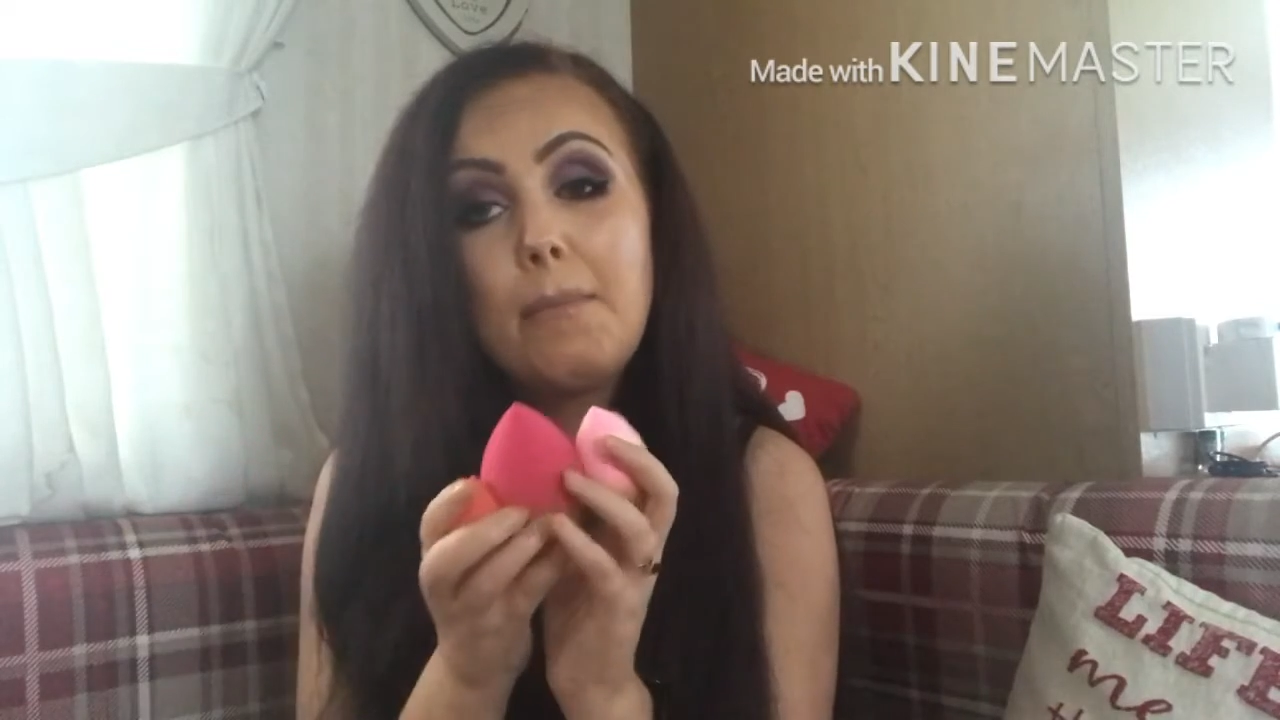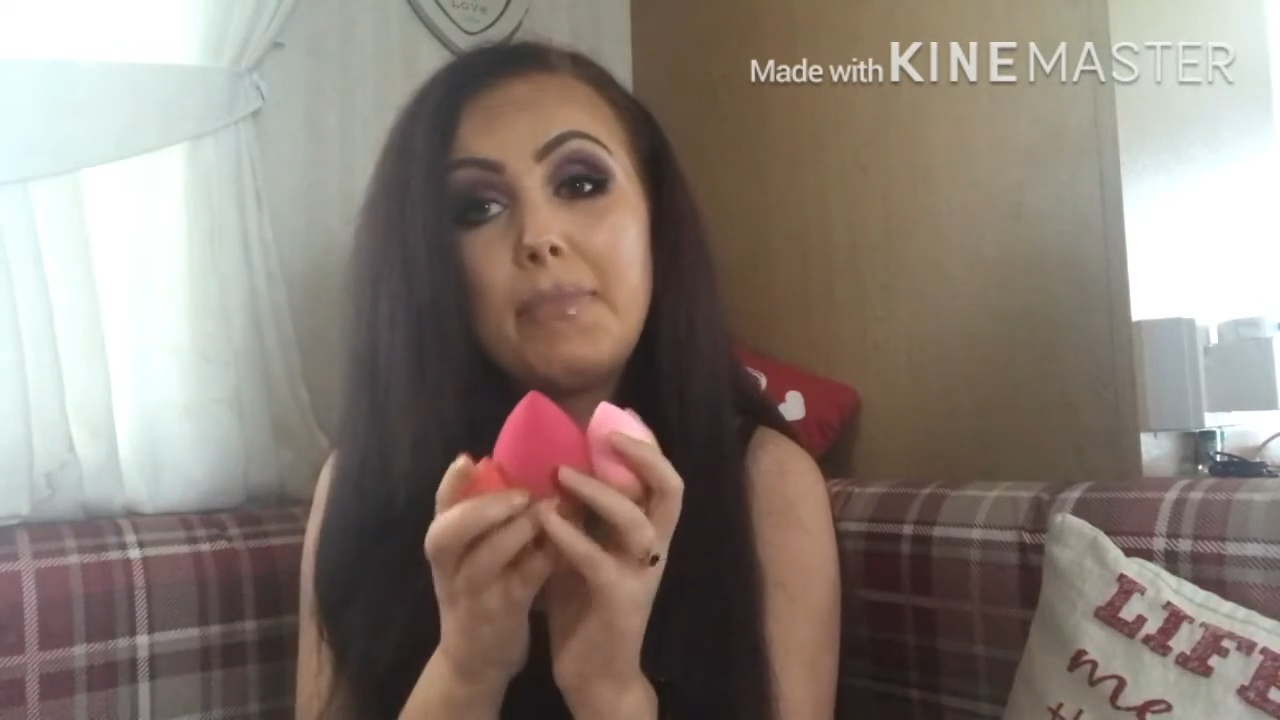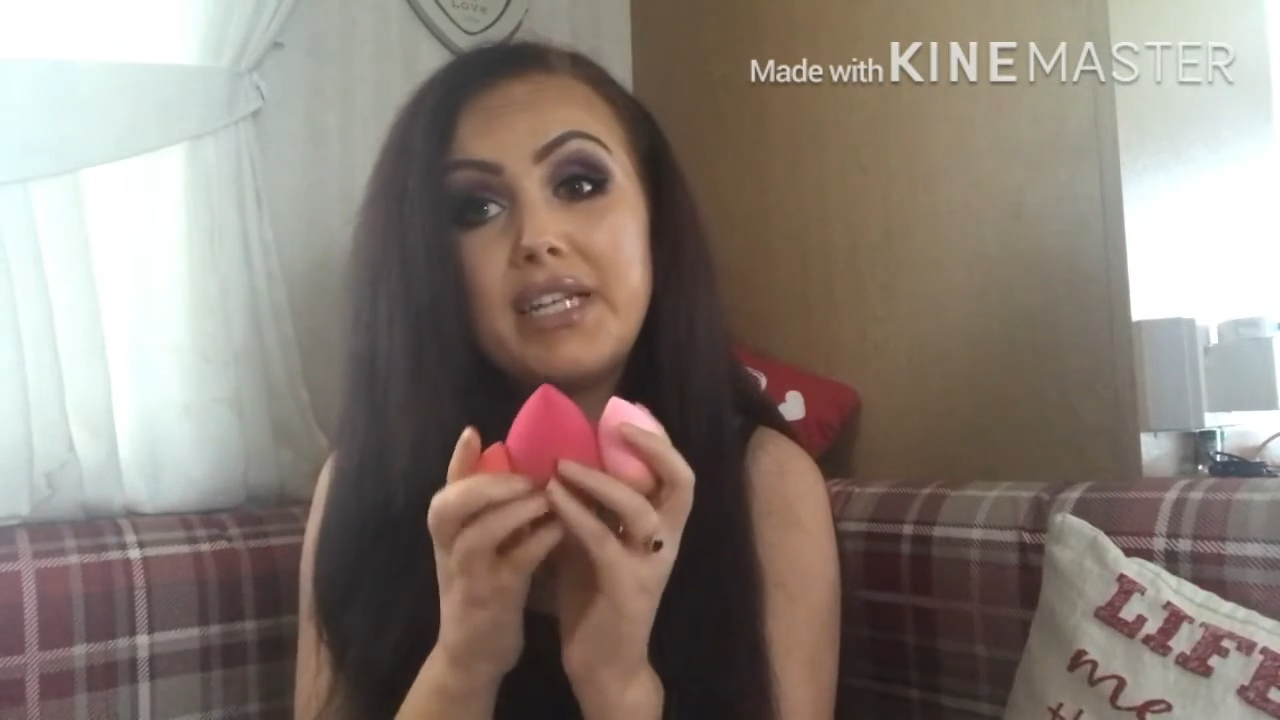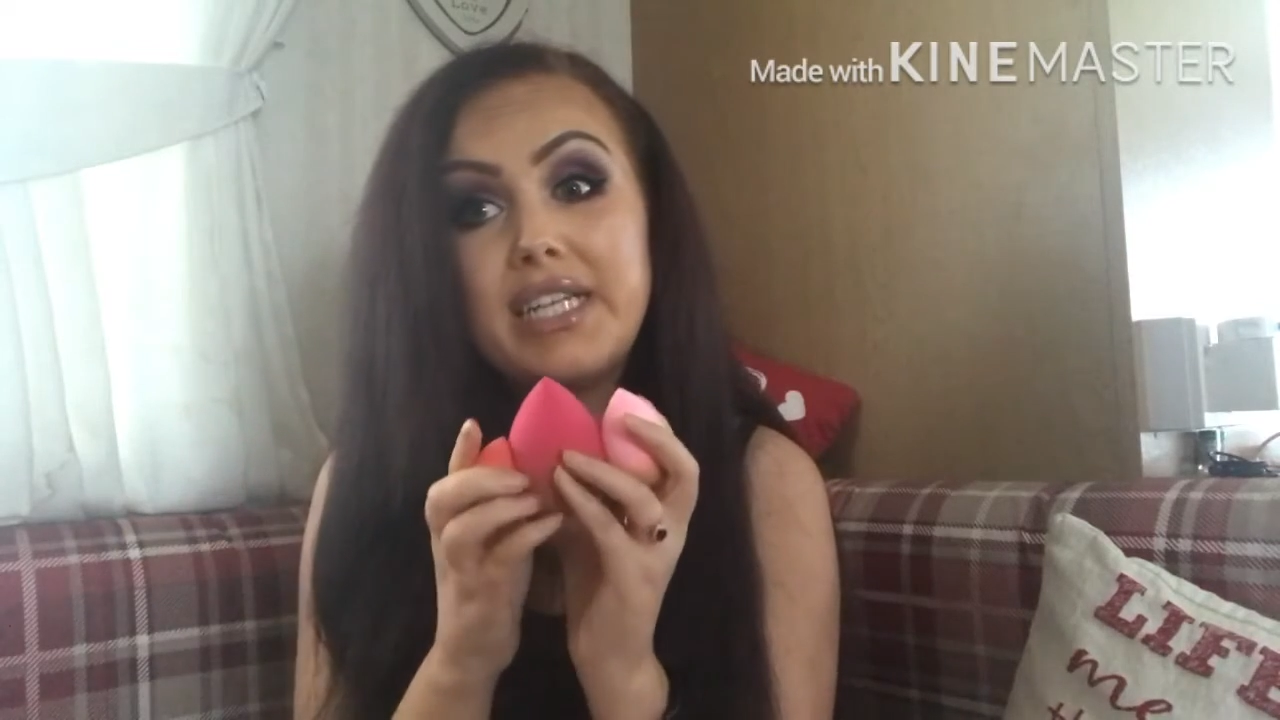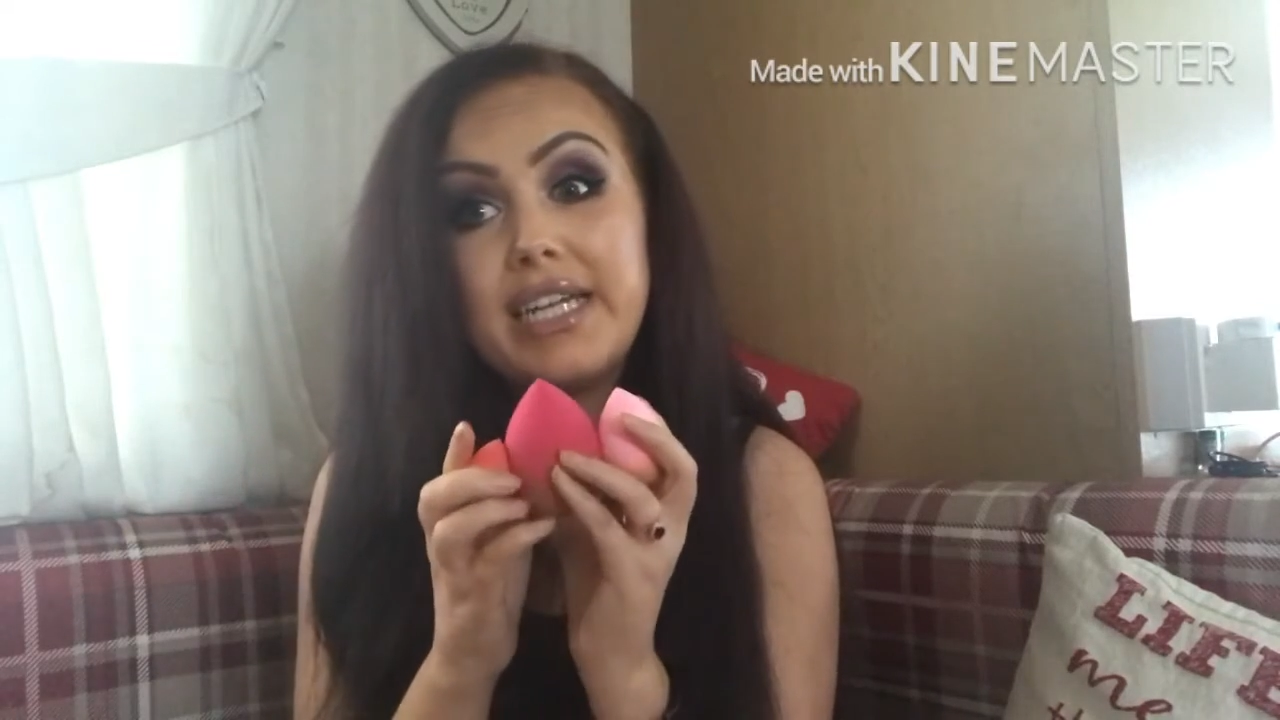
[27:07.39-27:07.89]

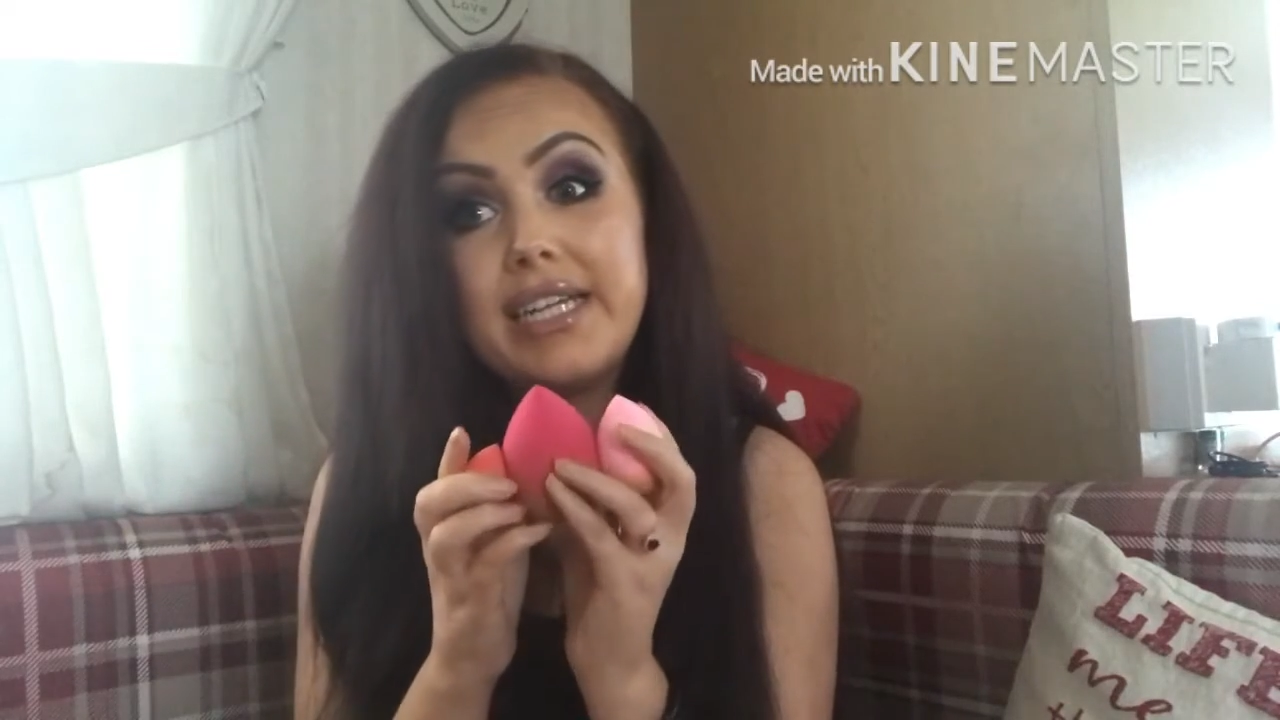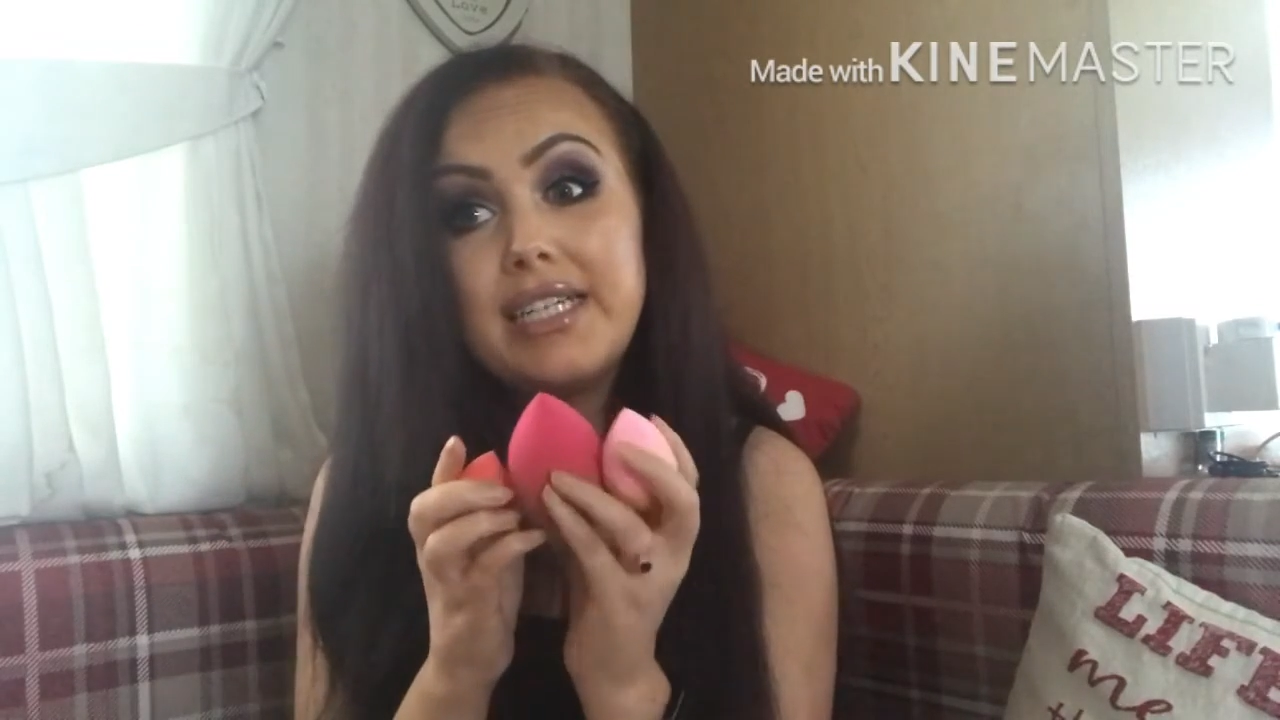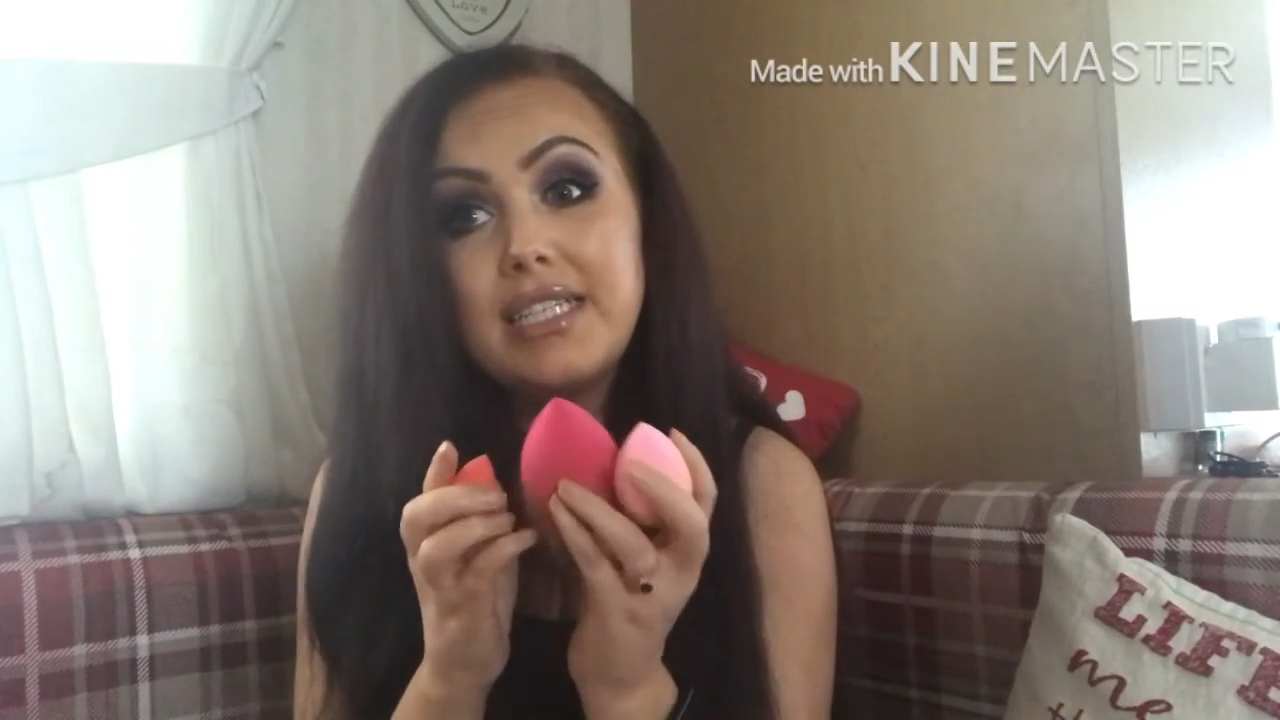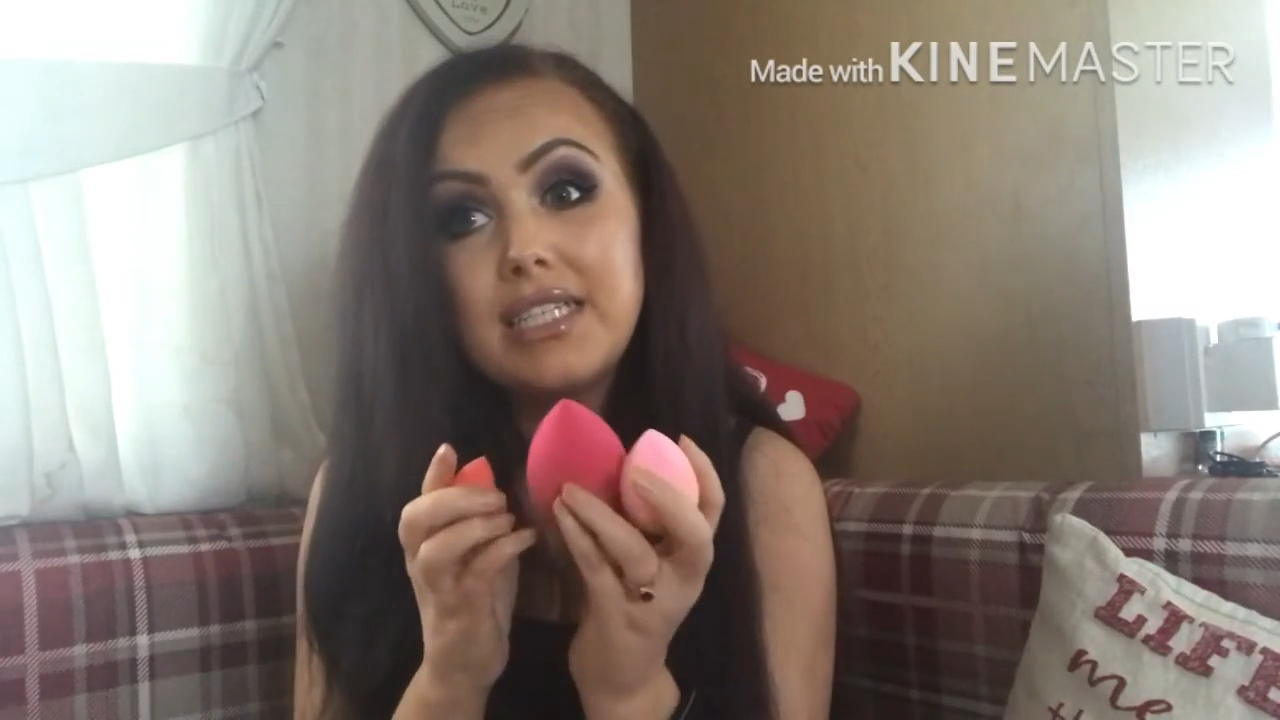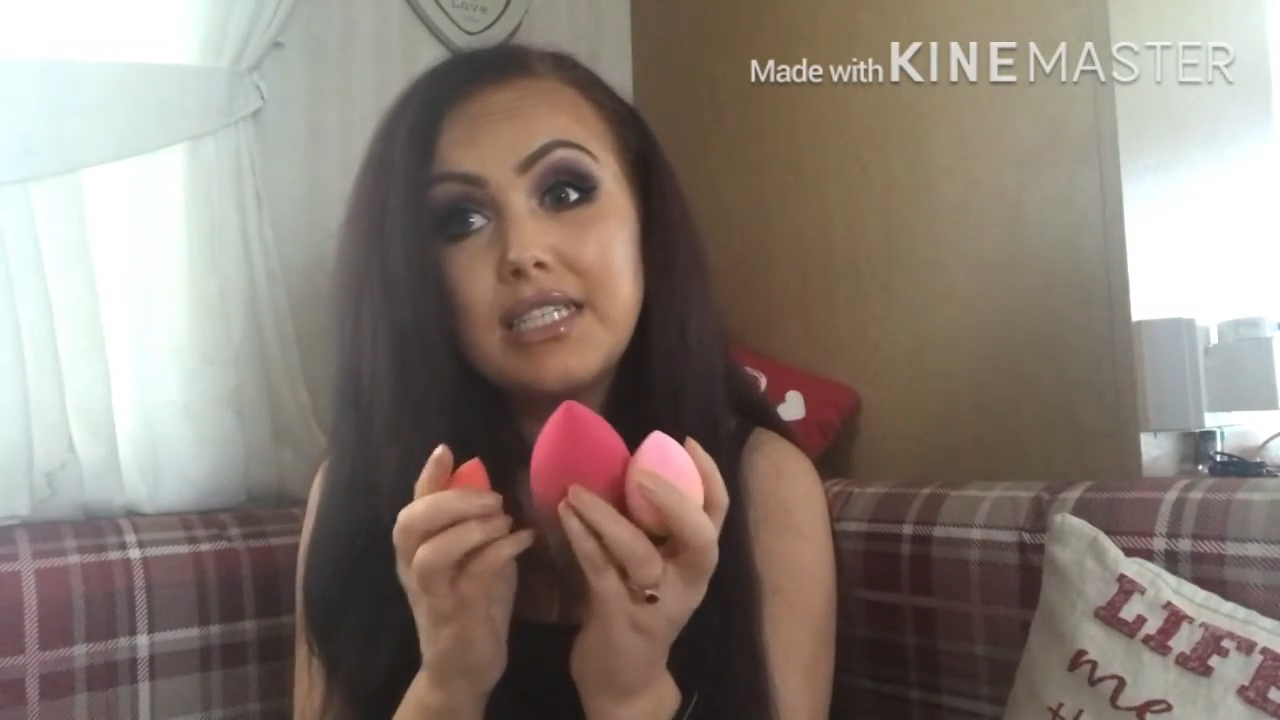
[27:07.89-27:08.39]
but
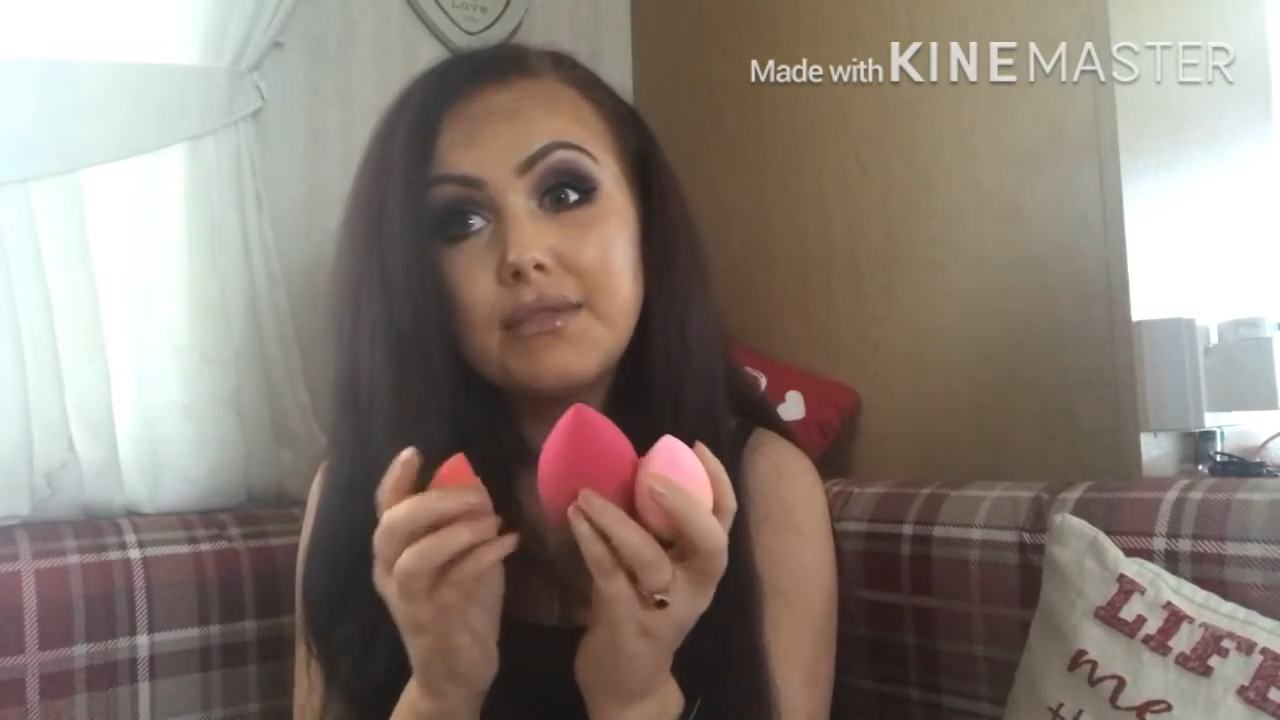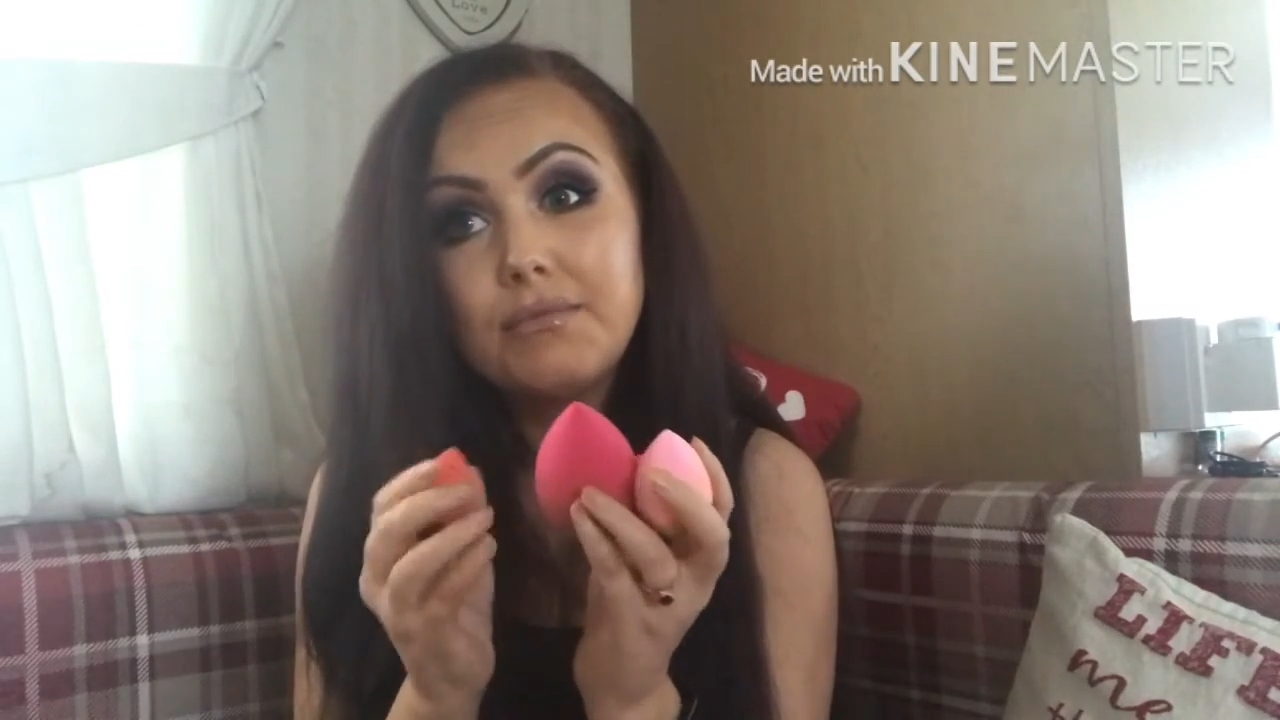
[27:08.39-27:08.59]
these